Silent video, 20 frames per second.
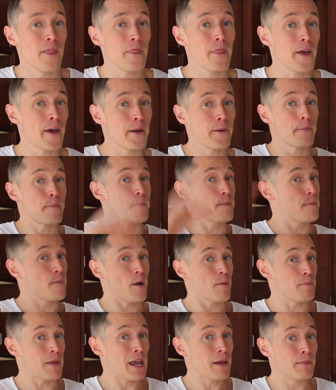then
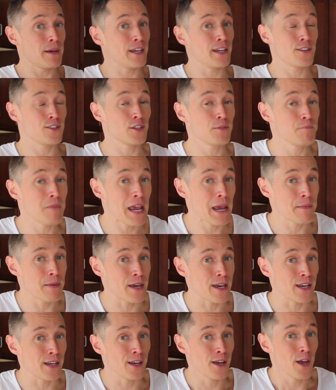maybe, just
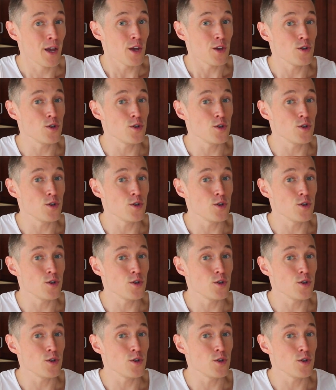maybe,